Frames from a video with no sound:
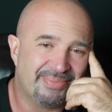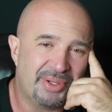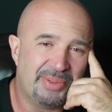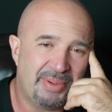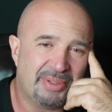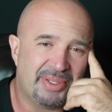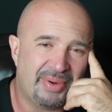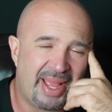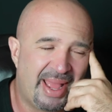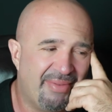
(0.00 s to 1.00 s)
most people don't
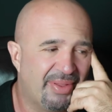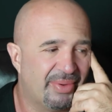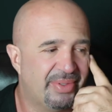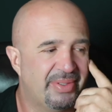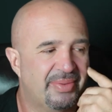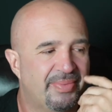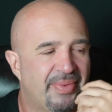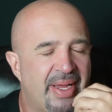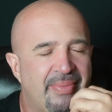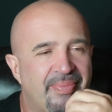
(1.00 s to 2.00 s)
have those,
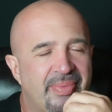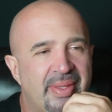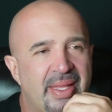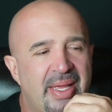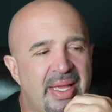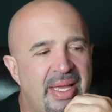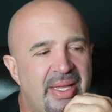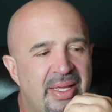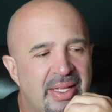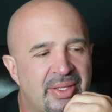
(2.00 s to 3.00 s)
right?
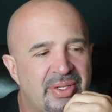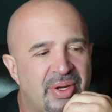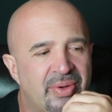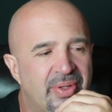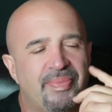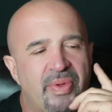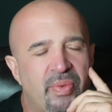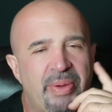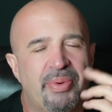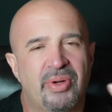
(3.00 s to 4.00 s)
And so,
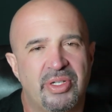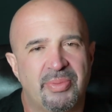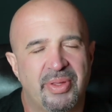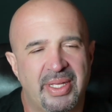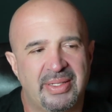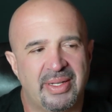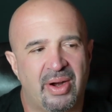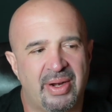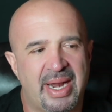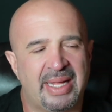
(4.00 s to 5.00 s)
reproducible things that
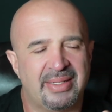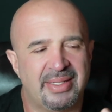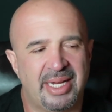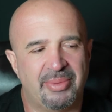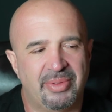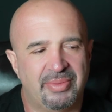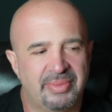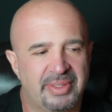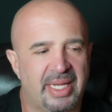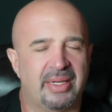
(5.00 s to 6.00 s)
are not sustainable
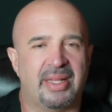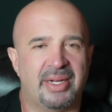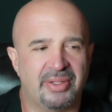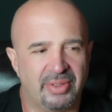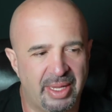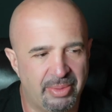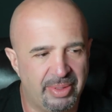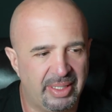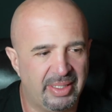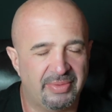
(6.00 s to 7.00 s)
technological
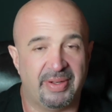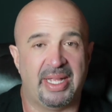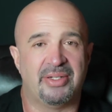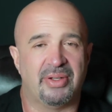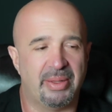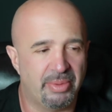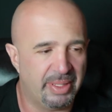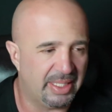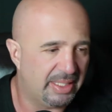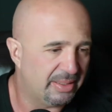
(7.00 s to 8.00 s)
capabilities, financial
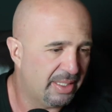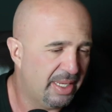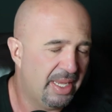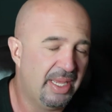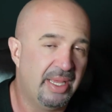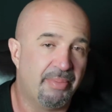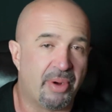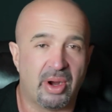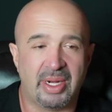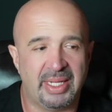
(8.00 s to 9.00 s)
capabilities,
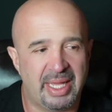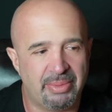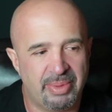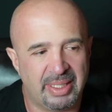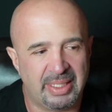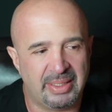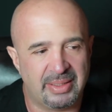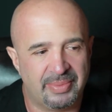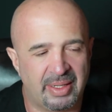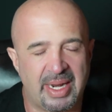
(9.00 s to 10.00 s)
marketing
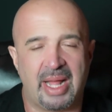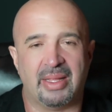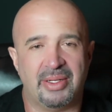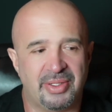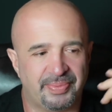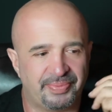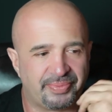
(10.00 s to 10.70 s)
capabilities, uh, knowledge